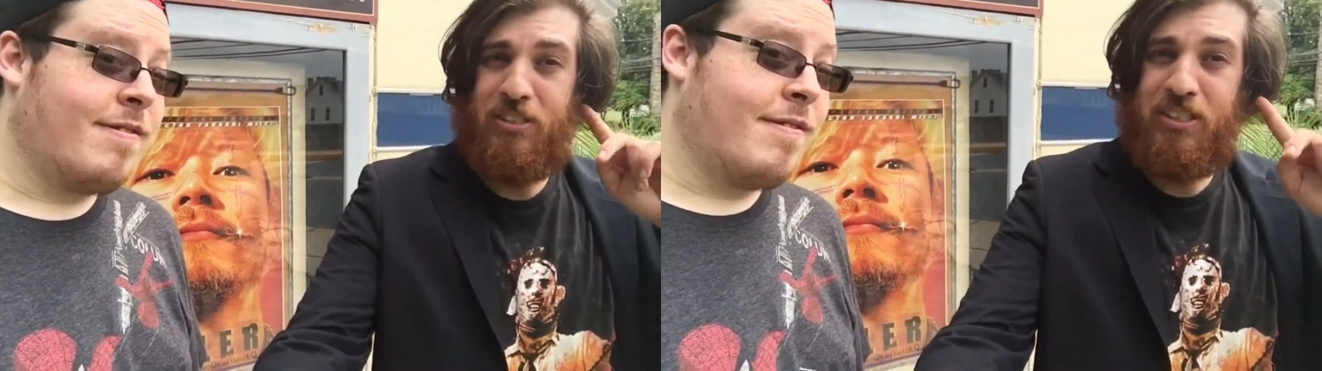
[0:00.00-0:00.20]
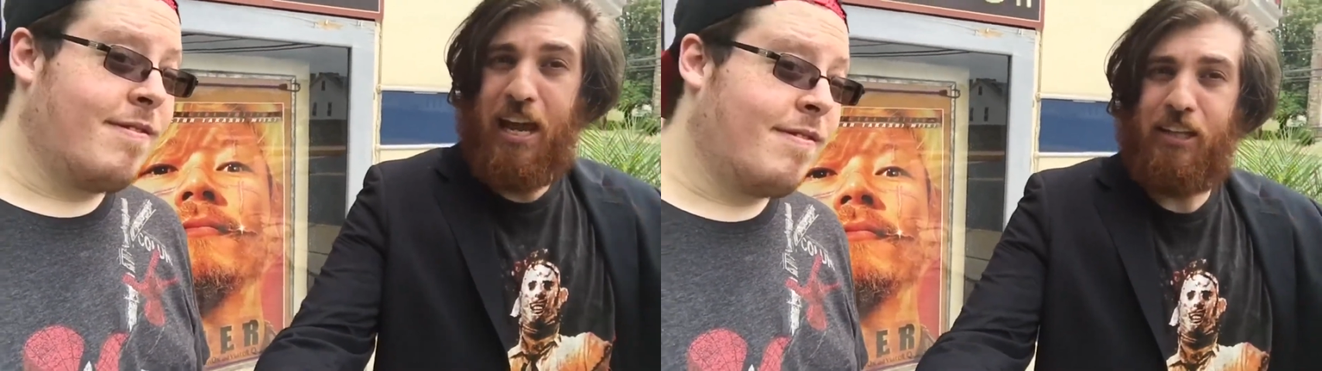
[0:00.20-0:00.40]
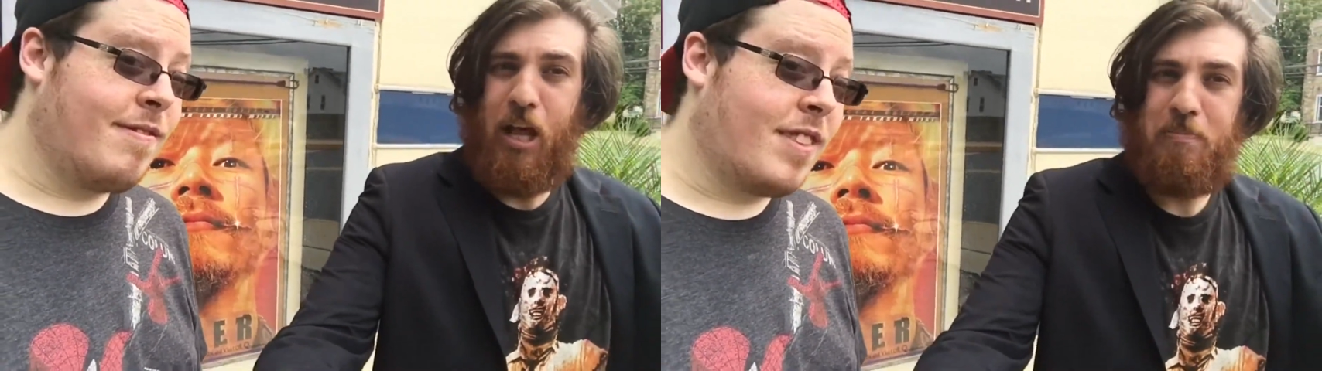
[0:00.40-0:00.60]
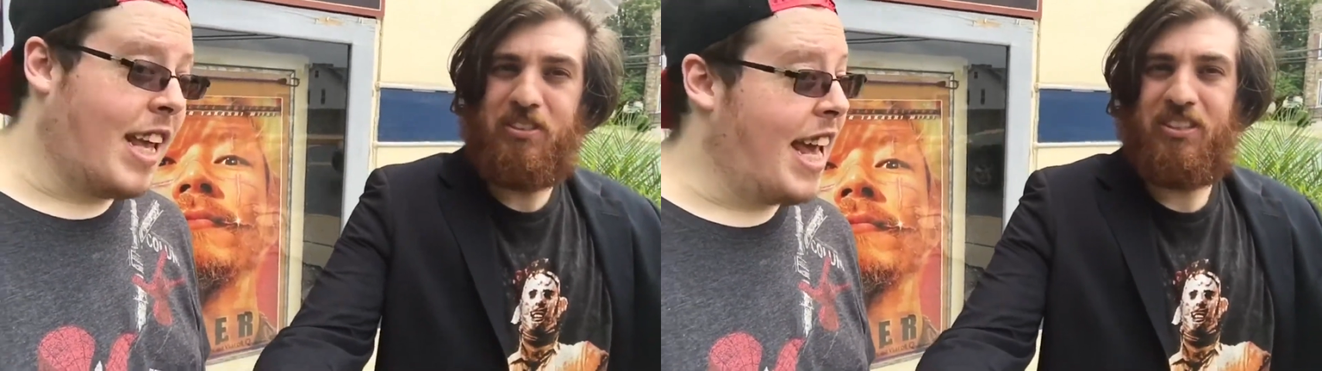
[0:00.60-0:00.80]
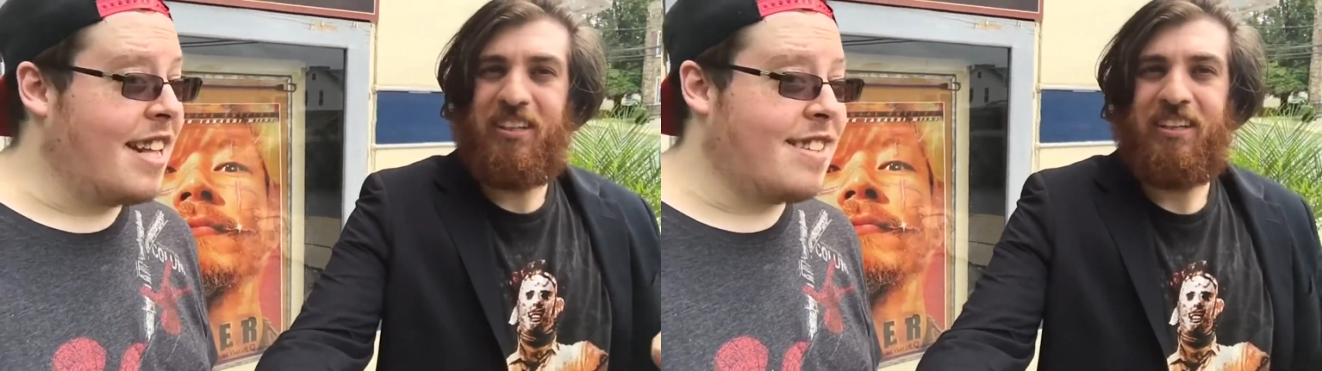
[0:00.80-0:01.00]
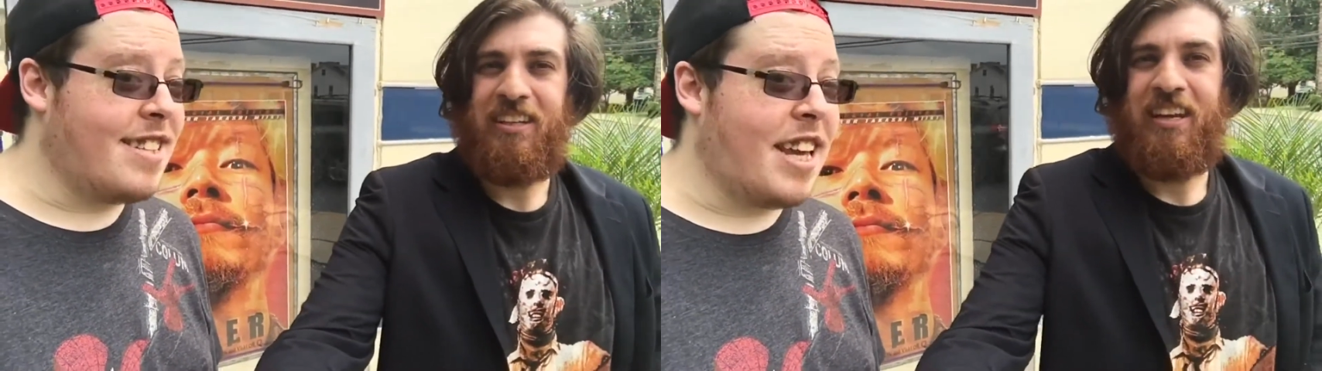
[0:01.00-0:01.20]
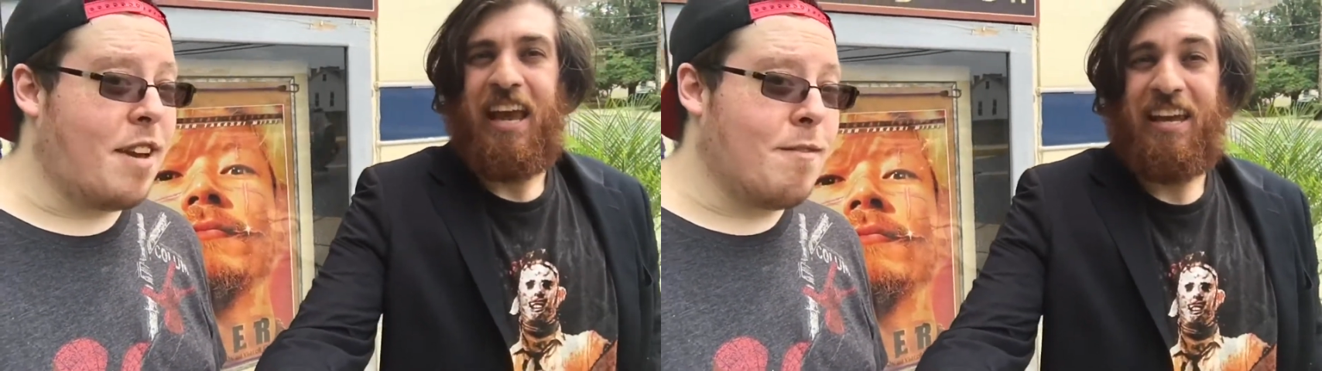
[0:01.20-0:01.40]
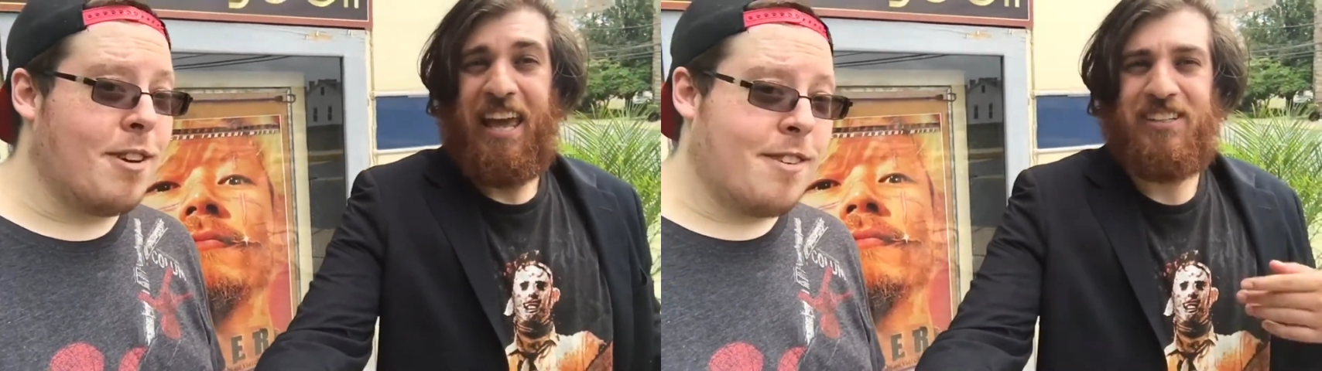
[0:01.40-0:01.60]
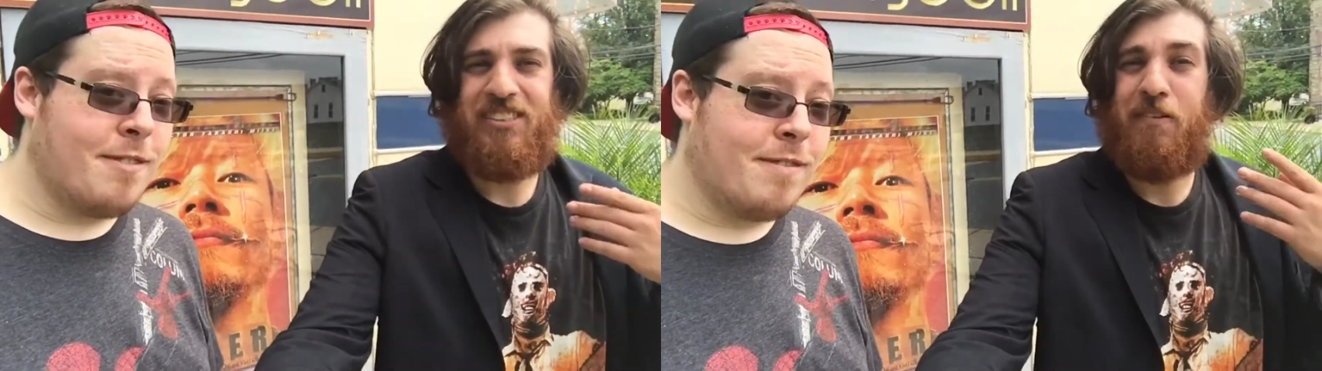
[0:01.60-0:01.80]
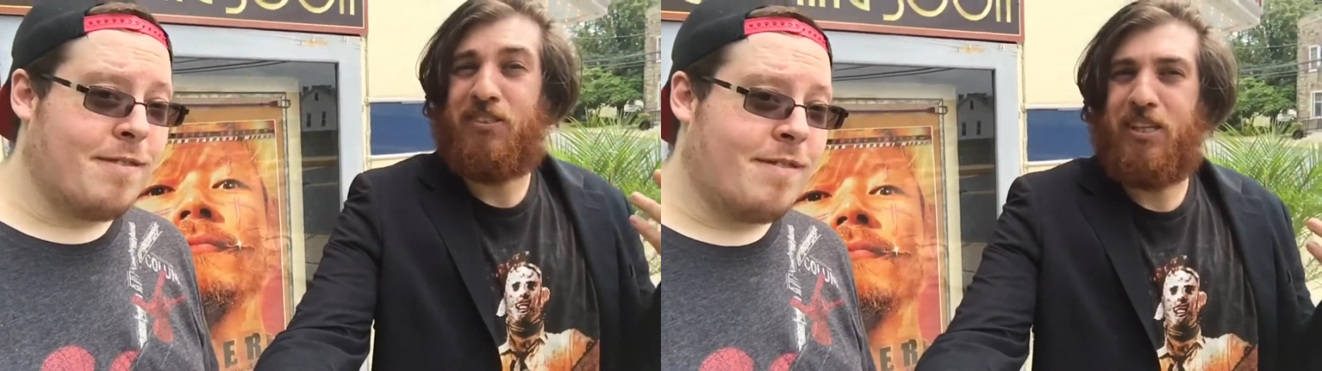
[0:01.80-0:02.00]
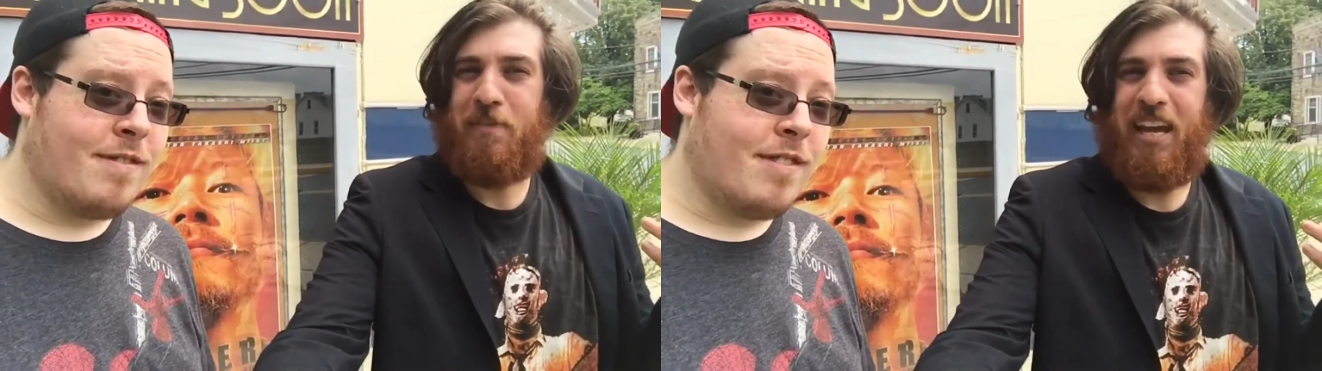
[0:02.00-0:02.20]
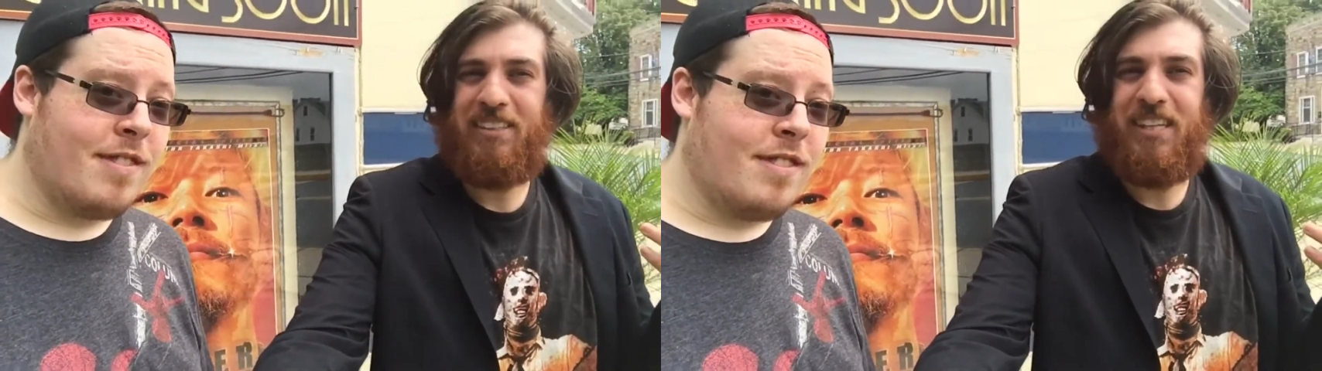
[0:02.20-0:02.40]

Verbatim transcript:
Speaker 1: Curious Cyclops. And Steve. And that is Never Sleep